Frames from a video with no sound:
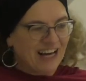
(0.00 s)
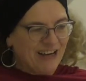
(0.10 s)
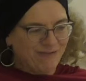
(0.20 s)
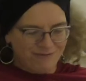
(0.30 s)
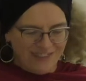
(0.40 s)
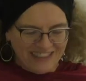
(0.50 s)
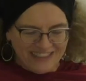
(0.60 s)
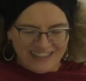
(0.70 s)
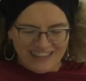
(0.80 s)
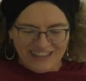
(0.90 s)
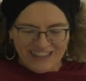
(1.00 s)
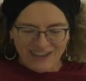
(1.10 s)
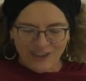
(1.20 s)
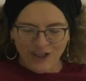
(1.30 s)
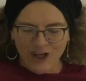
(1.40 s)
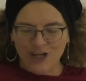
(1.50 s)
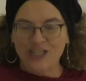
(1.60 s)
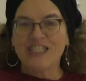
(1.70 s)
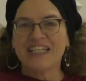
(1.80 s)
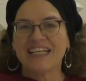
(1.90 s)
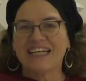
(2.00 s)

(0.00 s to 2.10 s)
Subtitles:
I felt their little claws